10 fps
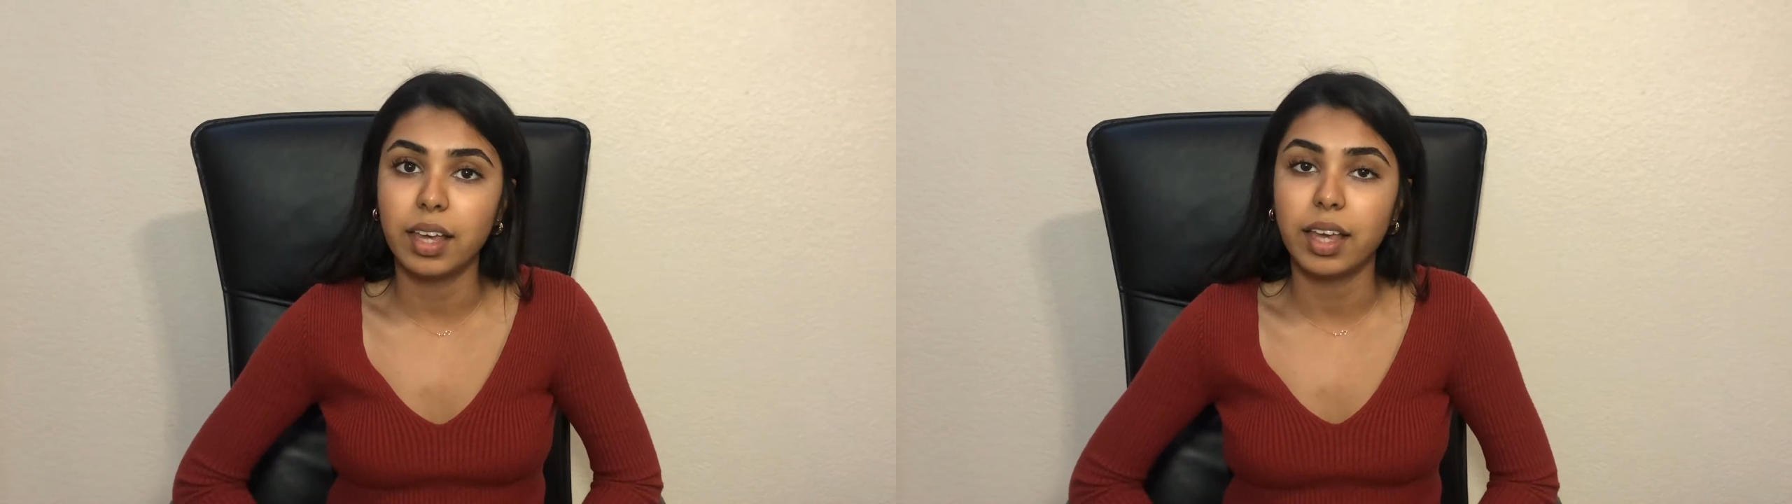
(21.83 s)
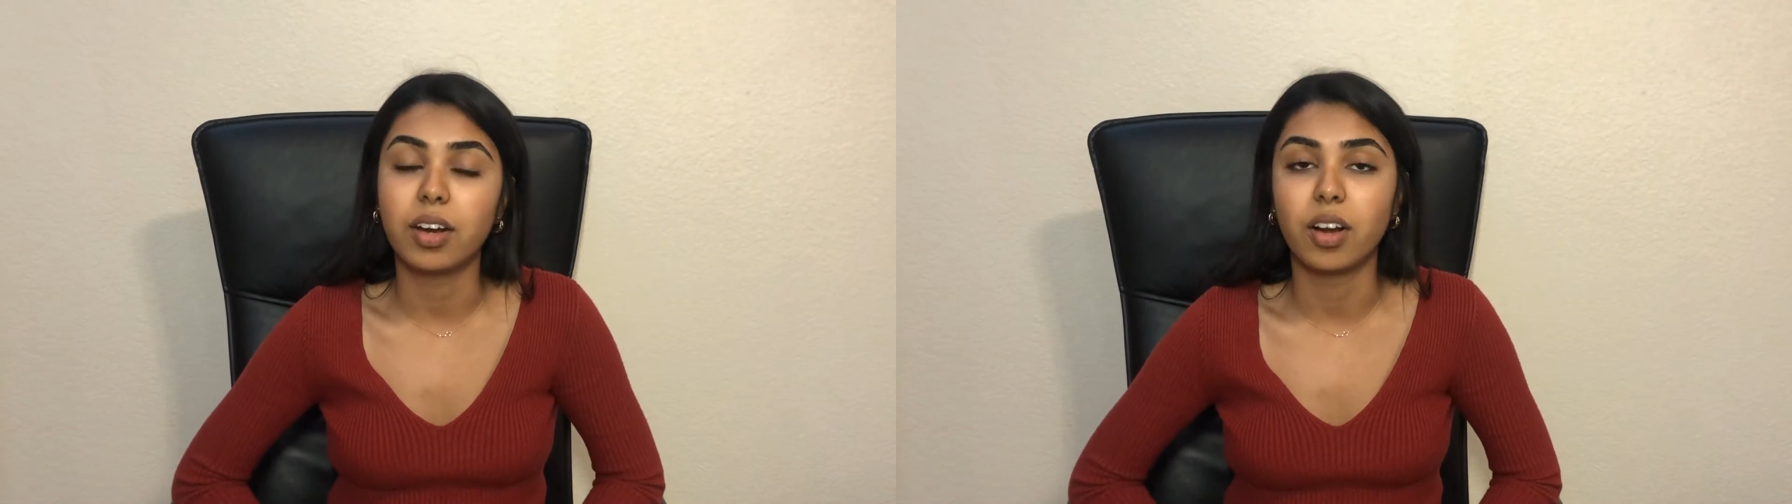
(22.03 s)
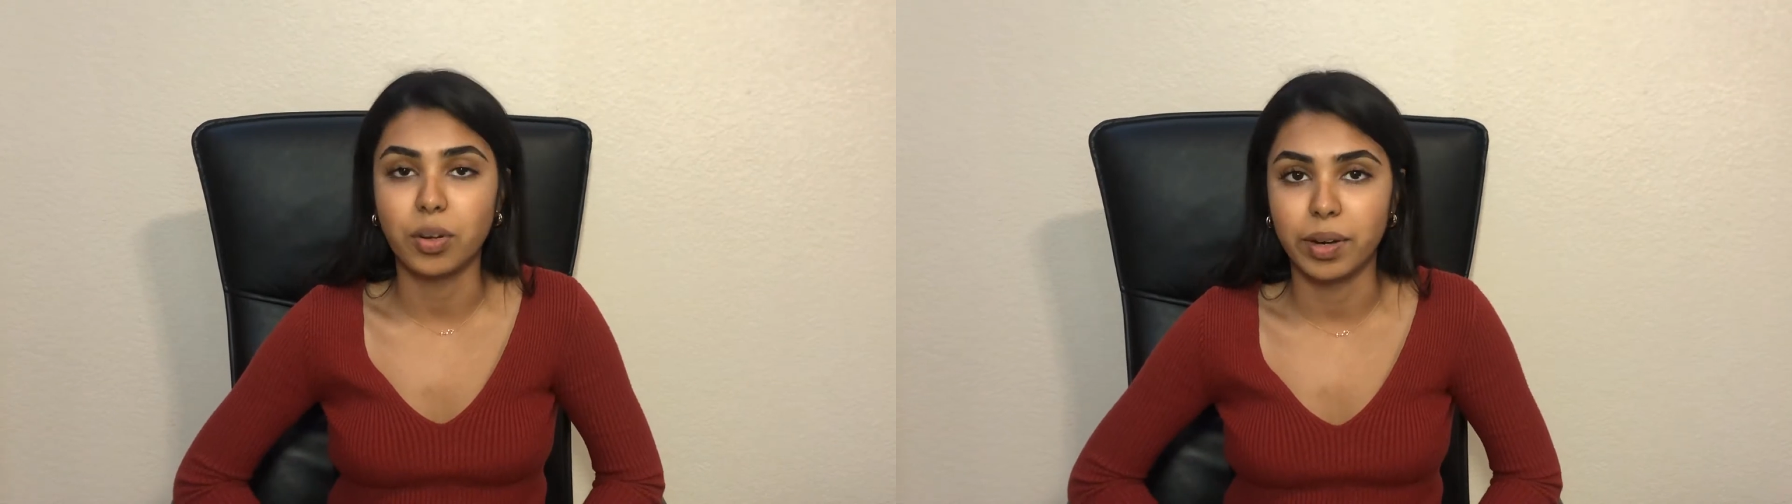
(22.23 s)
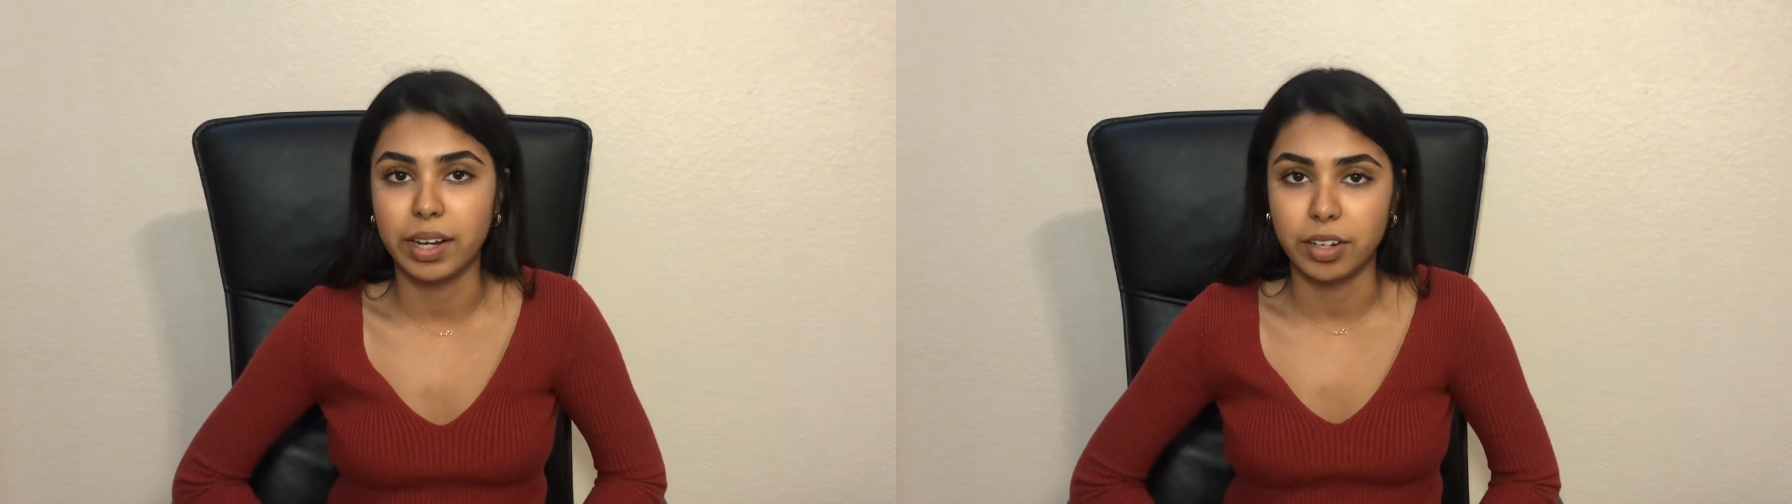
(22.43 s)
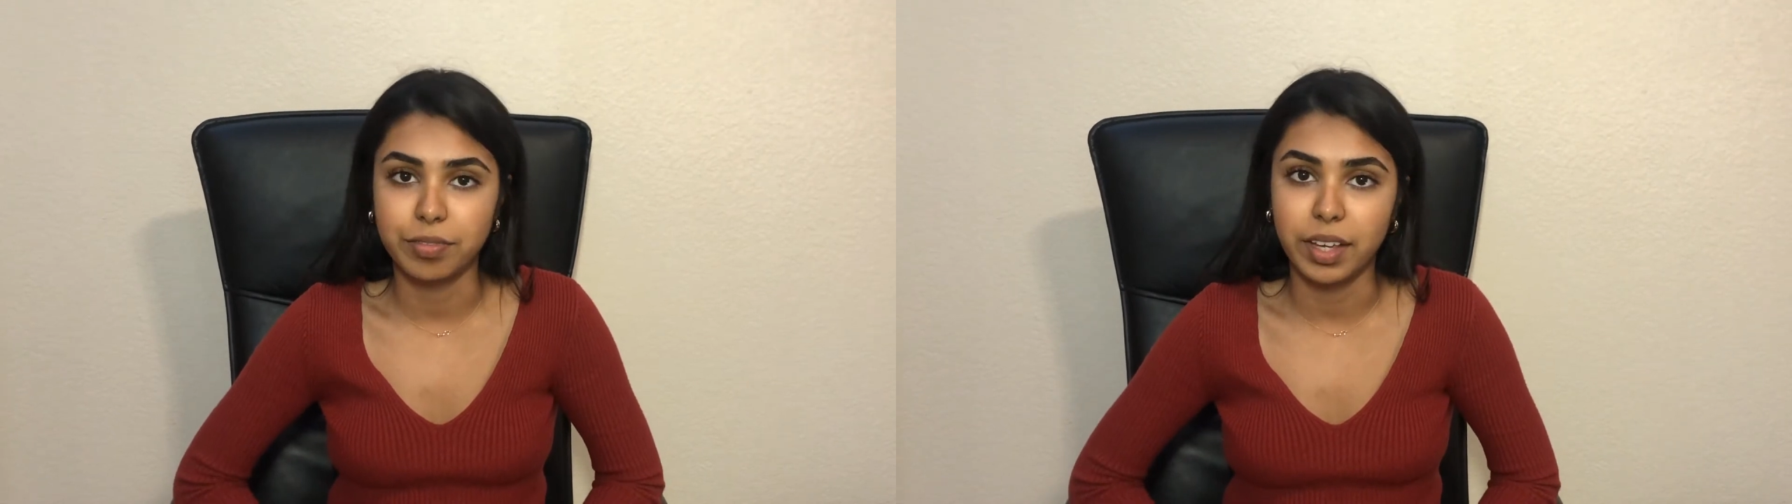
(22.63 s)
and hardware
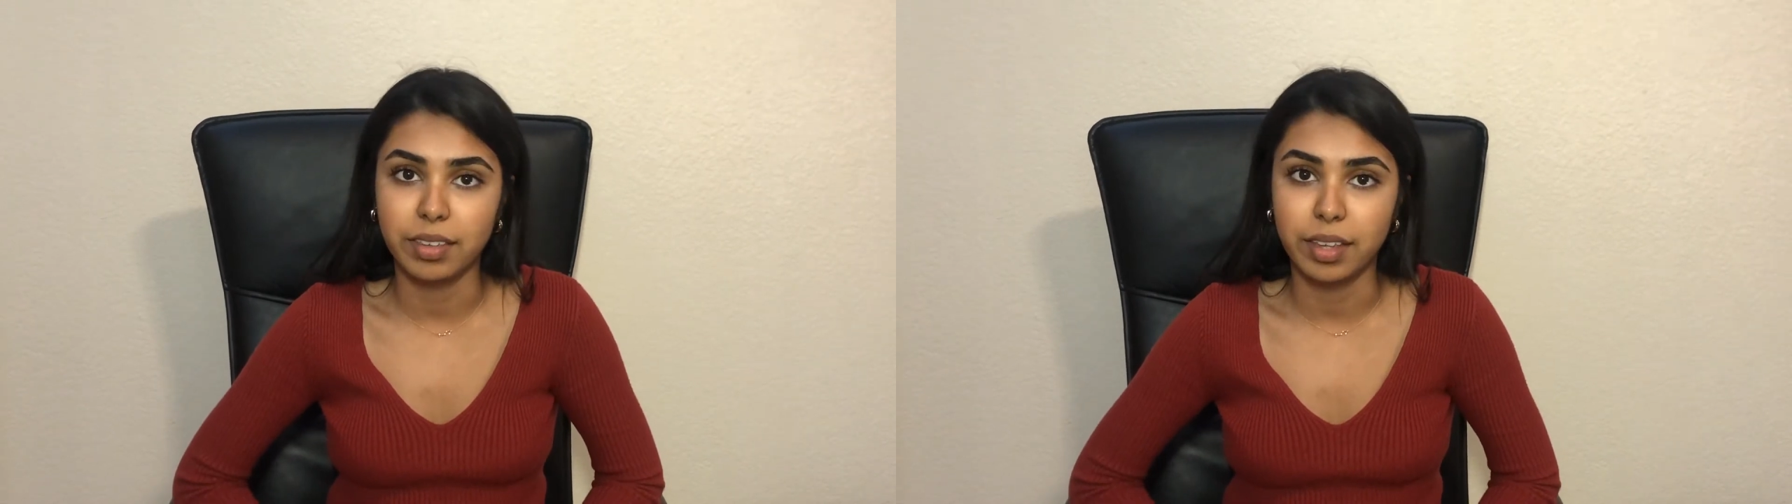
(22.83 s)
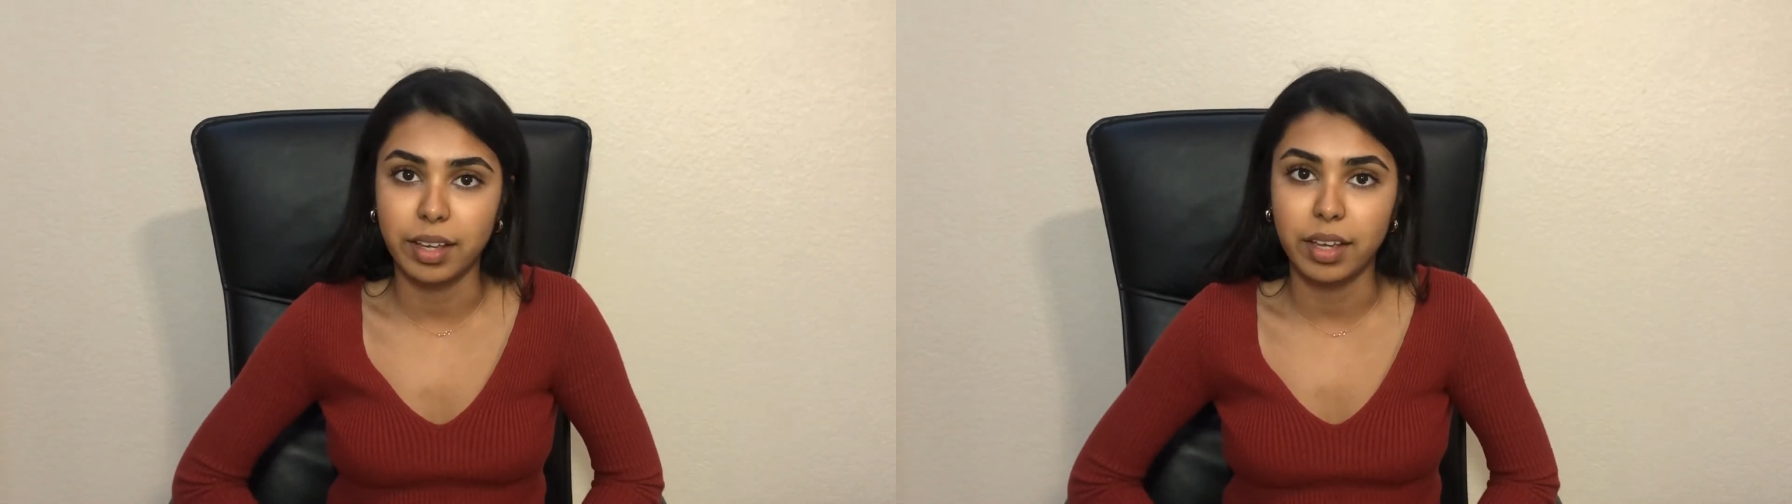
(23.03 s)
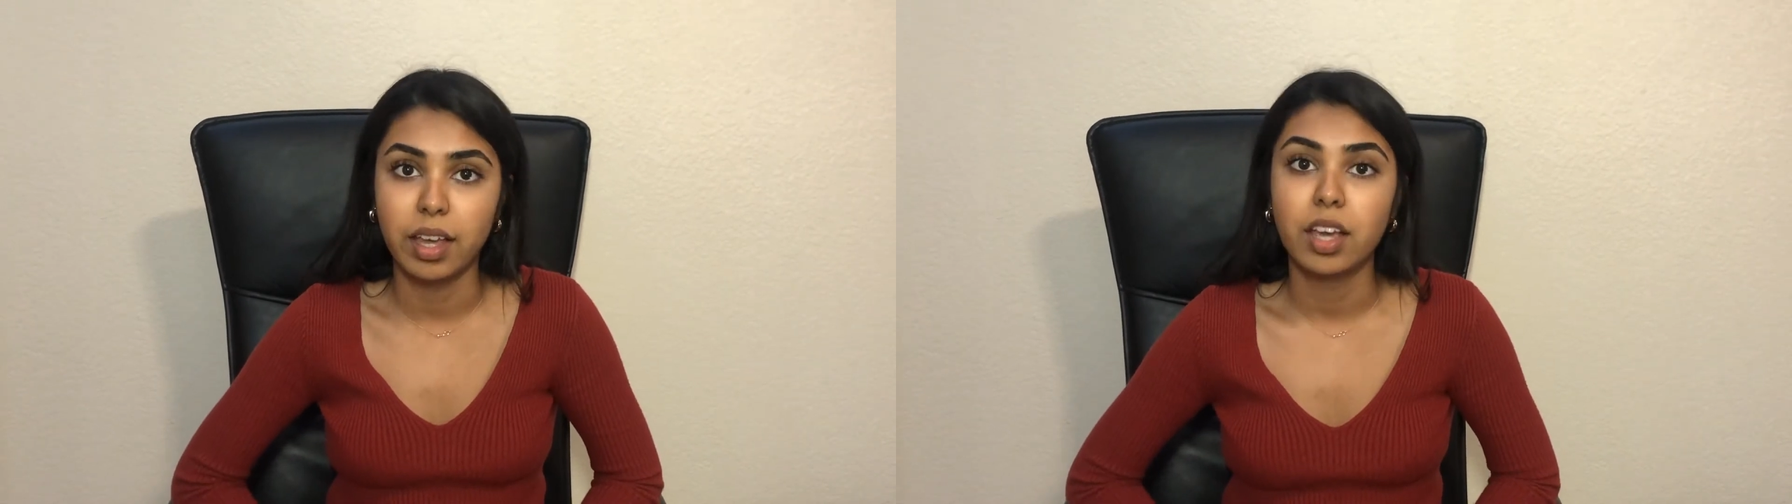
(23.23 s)
interfacing.